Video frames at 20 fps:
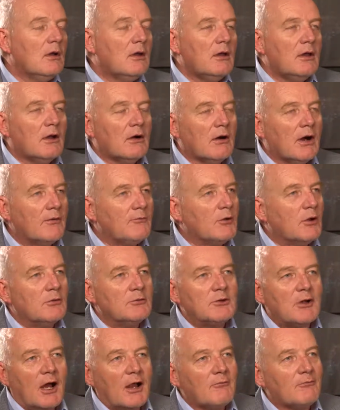I've
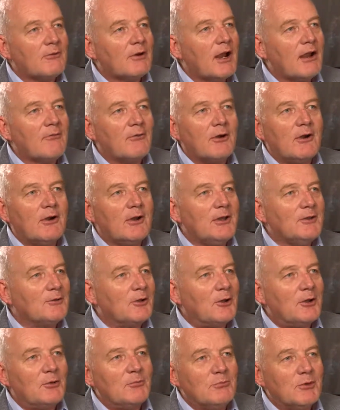known John forever. He's
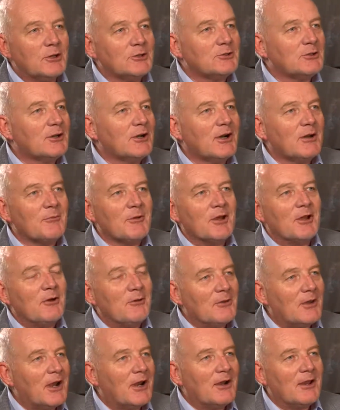a good butcher. I'm going to
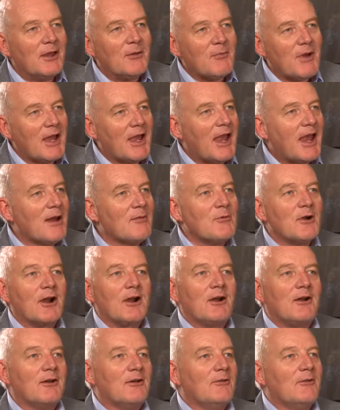go there and get my
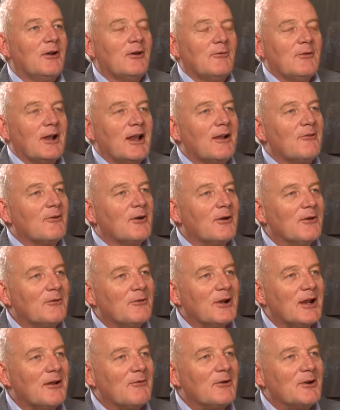hamburger.
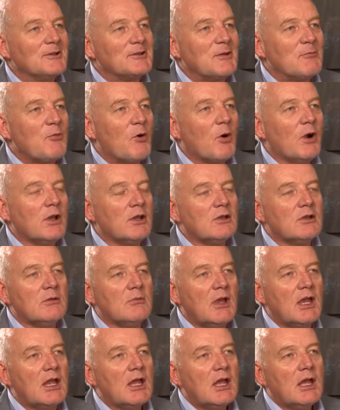Whatever is important to
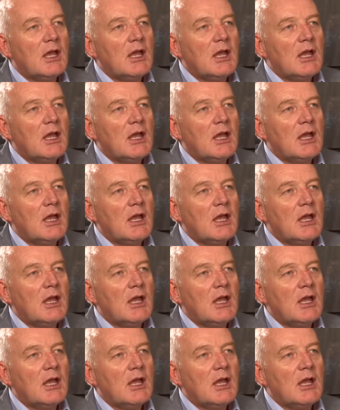me.